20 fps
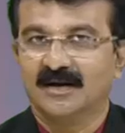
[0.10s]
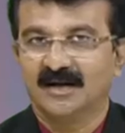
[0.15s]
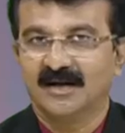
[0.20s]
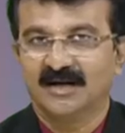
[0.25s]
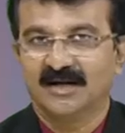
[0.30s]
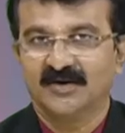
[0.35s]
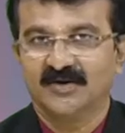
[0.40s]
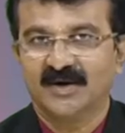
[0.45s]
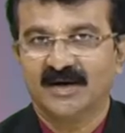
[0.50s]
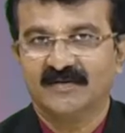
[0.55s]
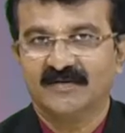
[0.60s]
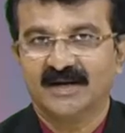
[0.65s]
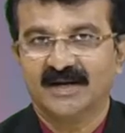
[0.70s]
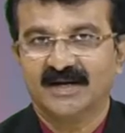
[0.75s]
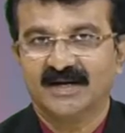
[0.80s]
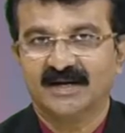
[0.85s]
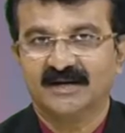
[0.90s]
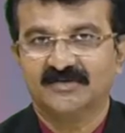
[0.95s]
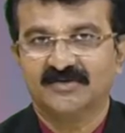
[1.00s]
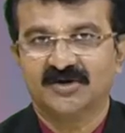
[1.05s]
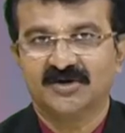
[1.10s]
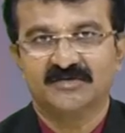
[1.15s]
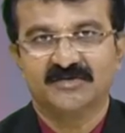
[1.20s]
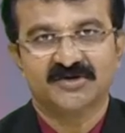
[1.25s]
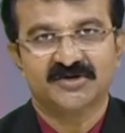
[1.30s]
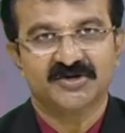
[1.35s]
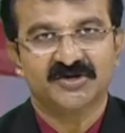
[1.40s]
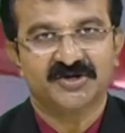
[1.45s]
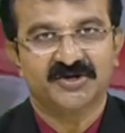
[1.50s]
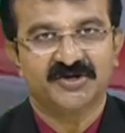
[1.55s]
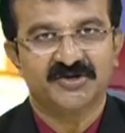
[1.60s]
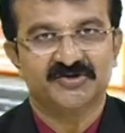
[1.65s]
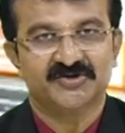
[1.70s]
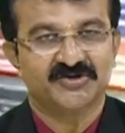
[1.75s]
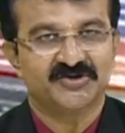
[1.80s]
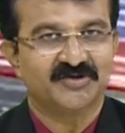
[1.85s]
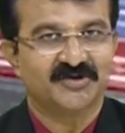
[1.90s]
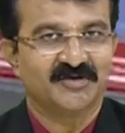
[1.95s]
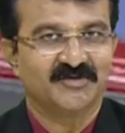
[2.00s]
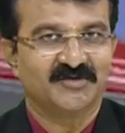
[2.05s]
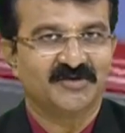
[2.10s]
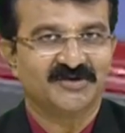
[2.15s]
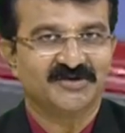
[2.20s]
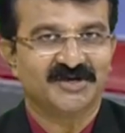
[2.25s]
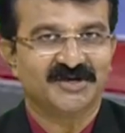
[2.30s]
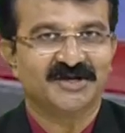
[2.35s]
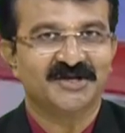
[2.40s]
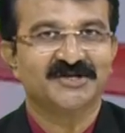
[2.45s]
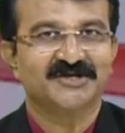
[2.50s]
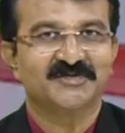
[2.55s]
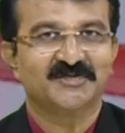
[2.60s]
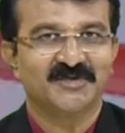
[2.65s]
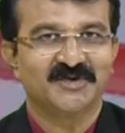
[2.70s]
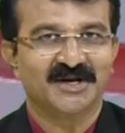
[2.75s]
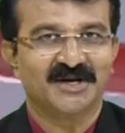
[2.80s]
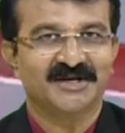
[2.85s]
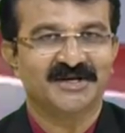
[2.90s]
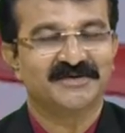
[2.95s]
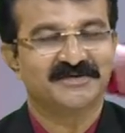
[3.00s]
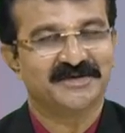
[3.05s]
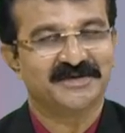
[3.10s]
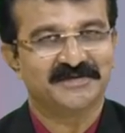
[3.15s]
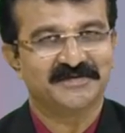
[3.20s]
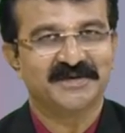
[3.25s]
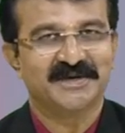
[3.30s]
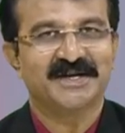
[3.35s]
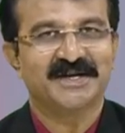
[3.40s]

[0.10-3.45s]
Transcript: Hello and welcome to INBCN News. You are watching English Bulletin with